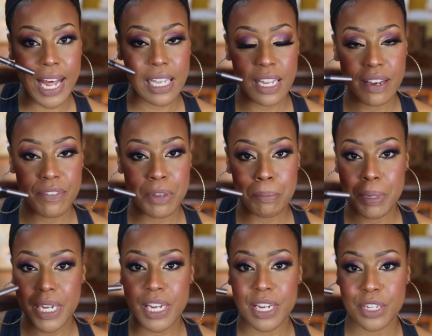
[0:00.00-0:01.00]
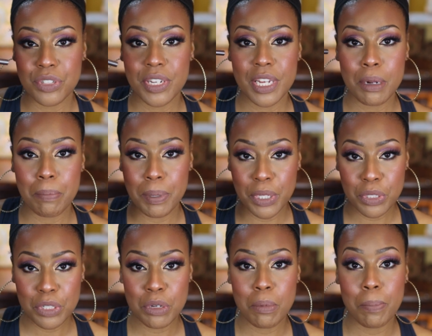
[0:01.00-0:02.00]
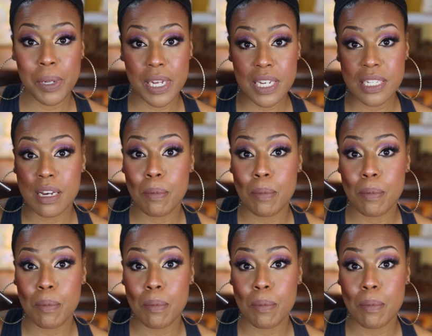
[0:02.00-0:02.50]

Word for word: I love it because you get a pencil plus